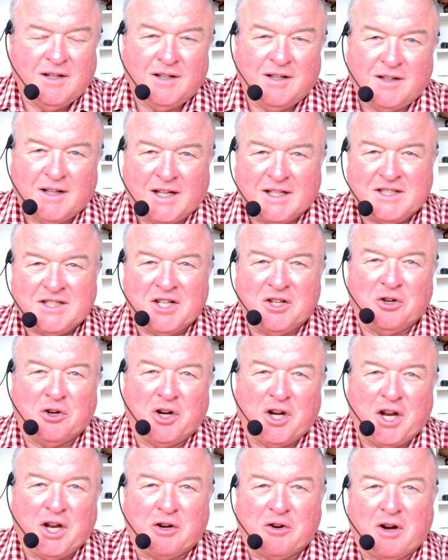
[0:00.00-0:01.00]
That's it
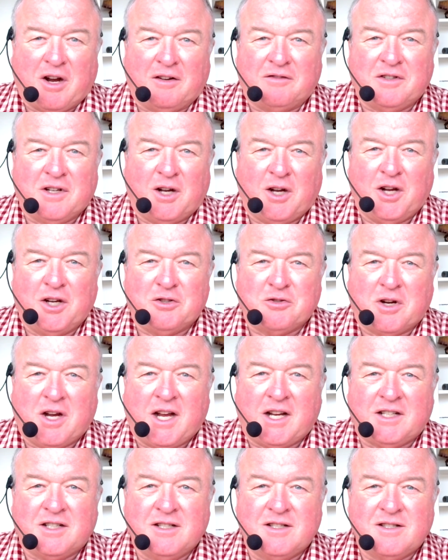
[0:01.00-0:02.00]
on aircraft towing
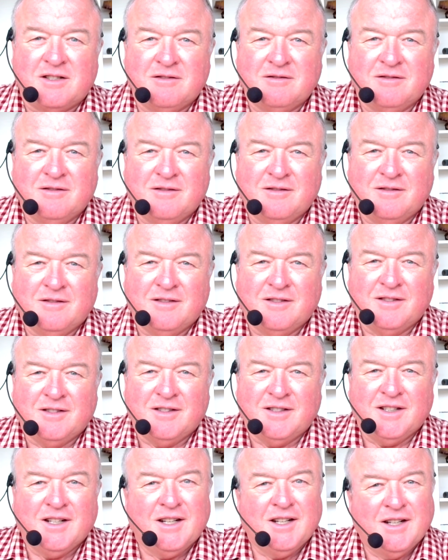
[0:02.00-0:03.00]
tractors.
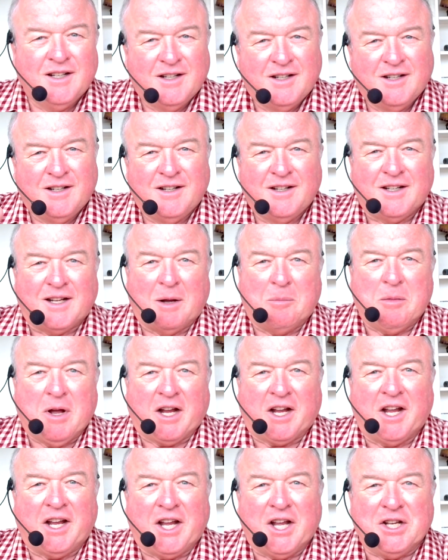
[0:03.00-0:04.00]
Come
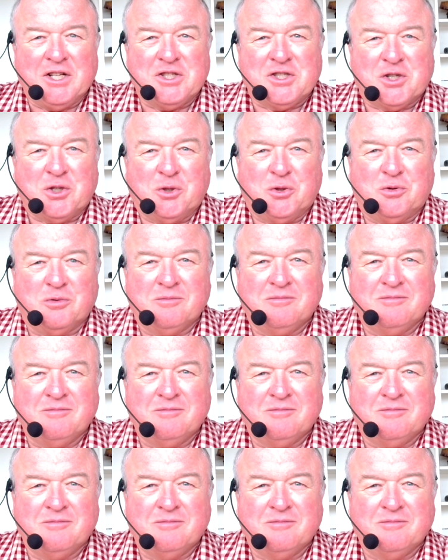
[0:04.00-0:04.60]
back again soon.